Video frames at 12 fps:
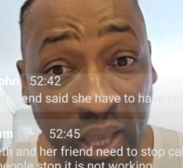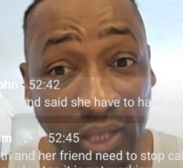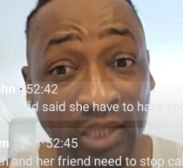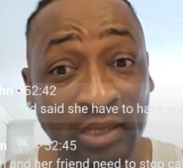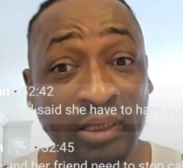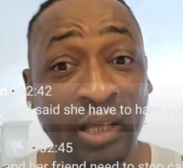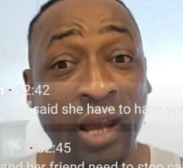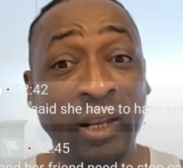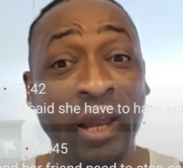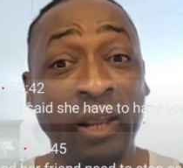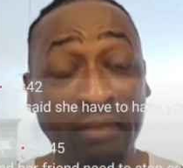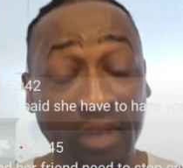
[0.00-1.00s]
You
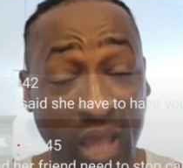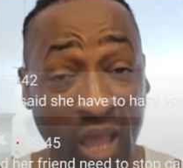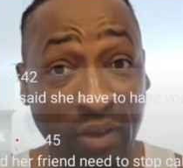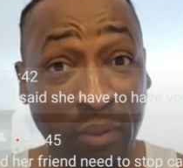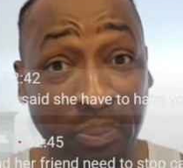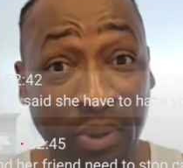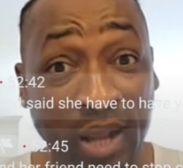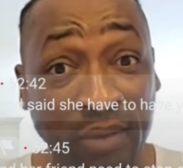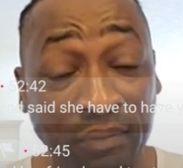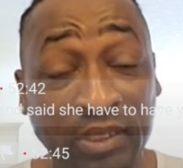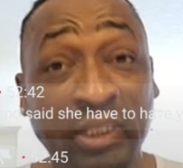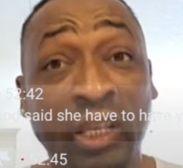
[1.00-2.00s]
understand? And me have a
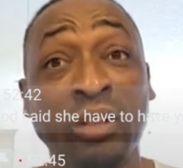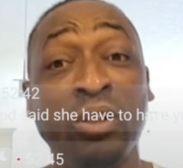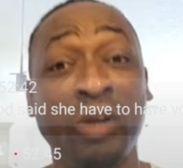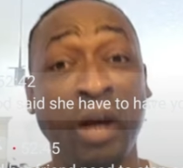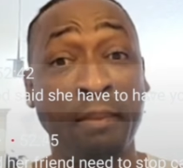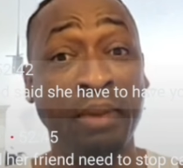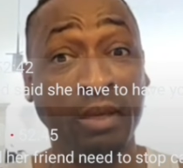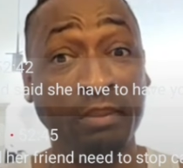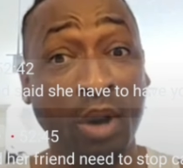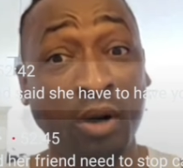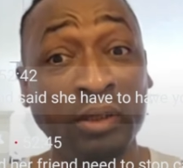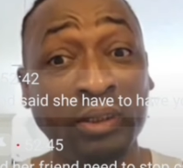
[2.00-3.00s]
plan for sending a
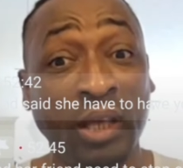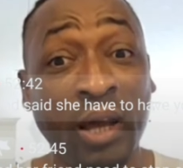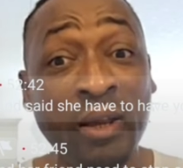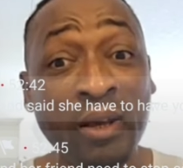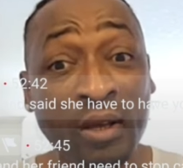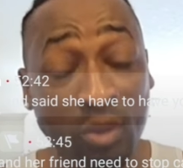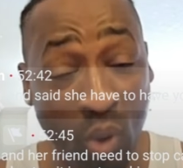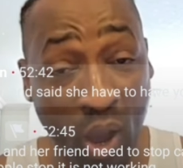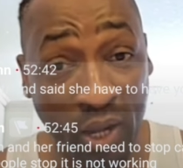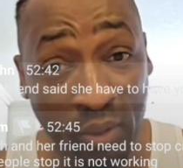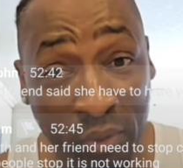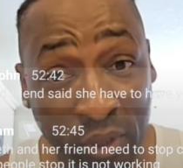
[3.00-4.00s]
big bouncer to
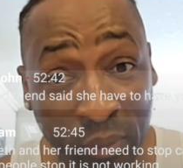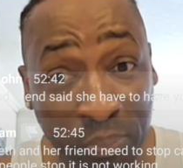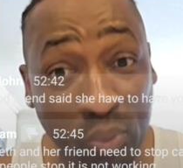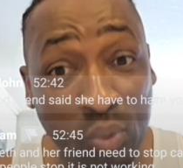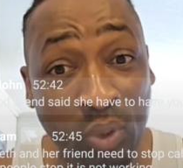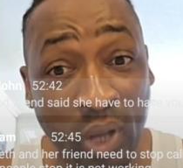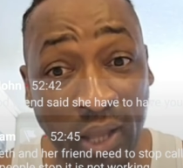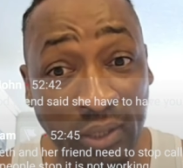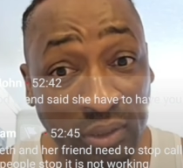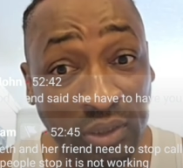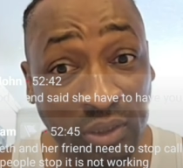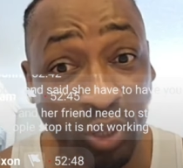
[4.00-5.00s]
one them with the pool
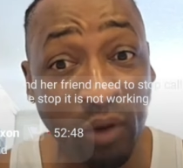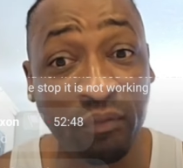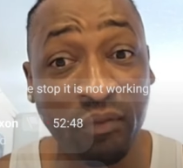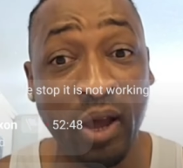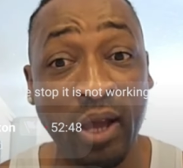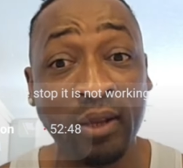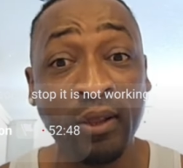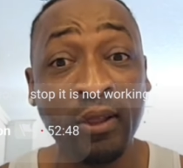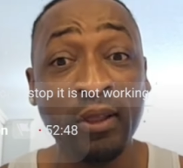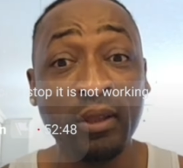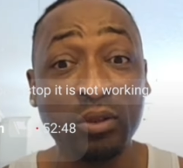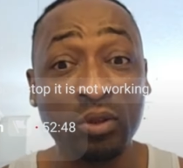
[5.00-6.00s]
and stuff. And
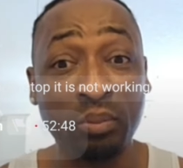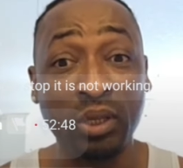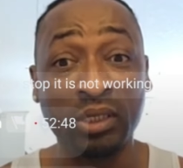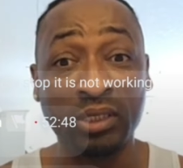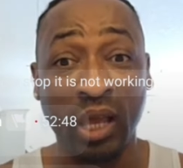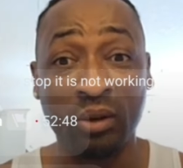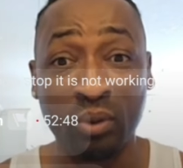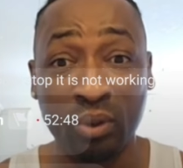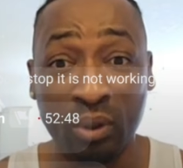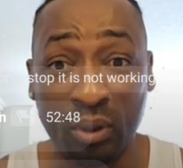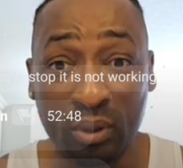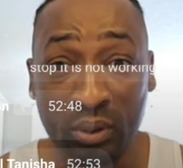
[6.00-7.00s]
to me, it's a
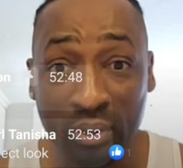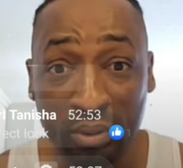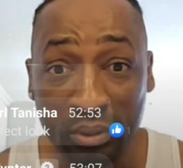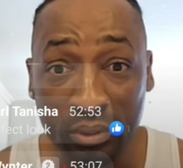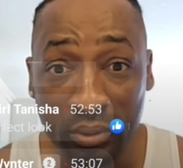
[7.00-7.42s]
good look.